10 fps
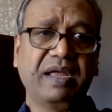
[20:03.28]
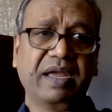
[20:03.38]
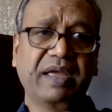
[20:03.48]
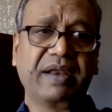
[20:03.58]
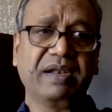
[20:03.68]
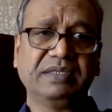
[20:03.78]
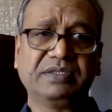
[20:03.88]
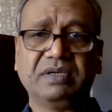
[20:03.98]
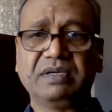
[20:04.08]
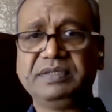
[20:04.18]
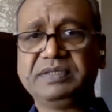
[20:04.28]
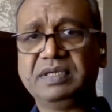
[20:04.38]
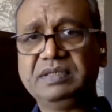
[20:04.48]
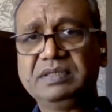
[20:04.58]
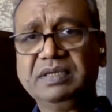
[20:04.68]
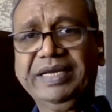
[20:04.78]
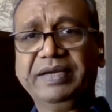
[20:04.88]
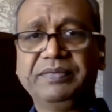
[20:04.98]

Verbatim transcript: Ag- Agricultural Research